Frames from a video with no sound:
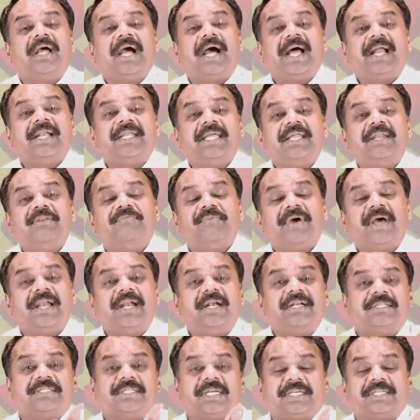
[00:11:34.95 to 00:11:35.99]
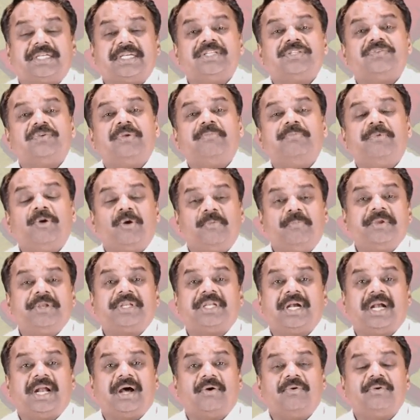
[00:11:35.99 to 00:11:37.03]
and the invalid sections will be
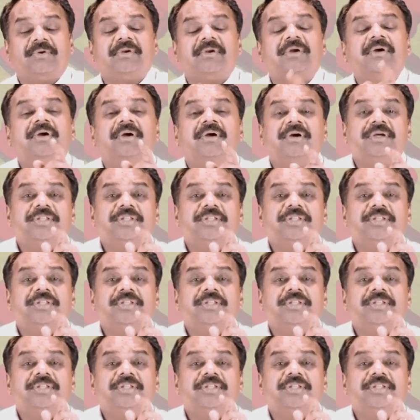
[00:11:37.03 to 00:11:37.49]
omitted out.